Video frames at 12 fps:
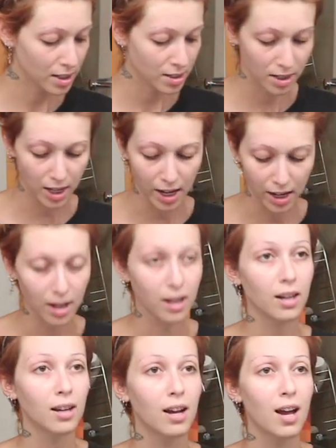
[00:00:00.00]
is the
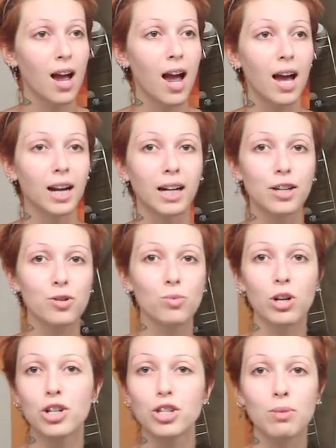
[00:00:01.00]
day. And I just
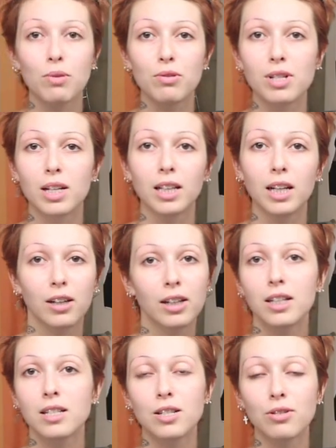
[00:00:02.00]
watched the most
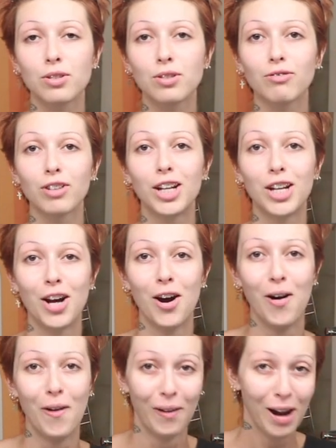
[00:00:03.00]
hilarious YouTube
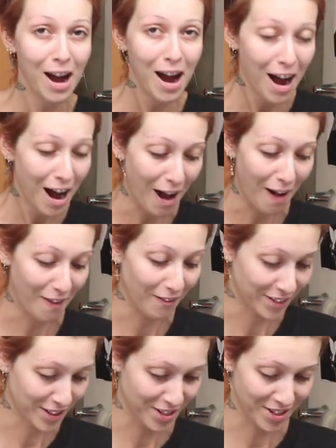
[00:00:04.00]
video
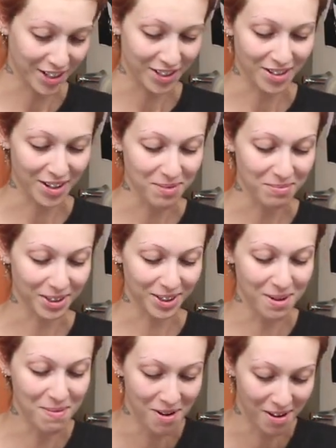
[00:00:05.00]
of this chick trying to put
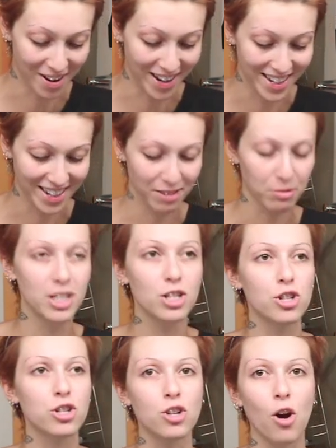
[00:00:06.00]
them on, and it went
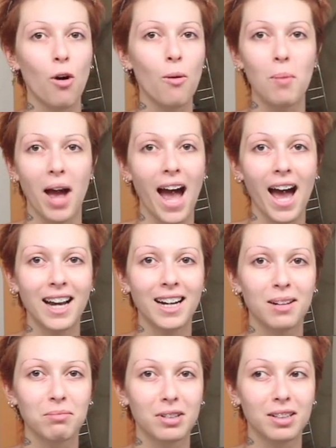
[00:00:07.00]
so bad,
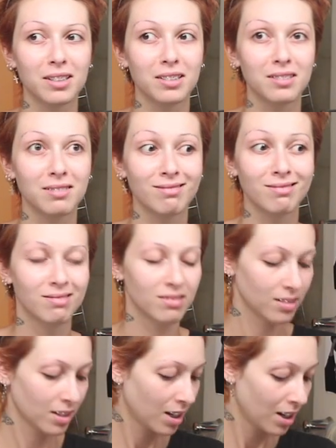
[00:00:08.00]
and I'm like,
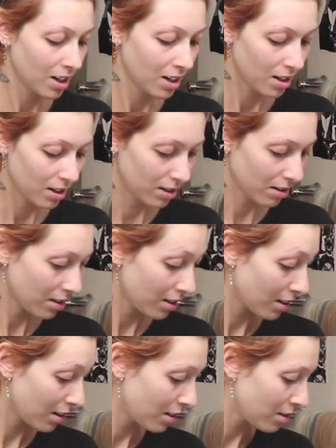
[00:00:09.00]

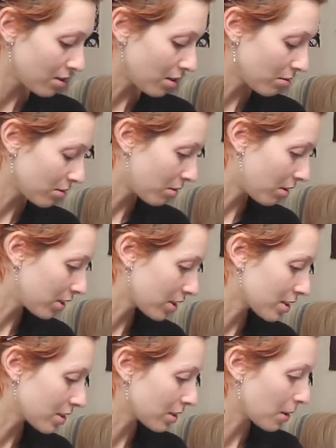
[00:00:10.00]
okay, don't know how that's gonna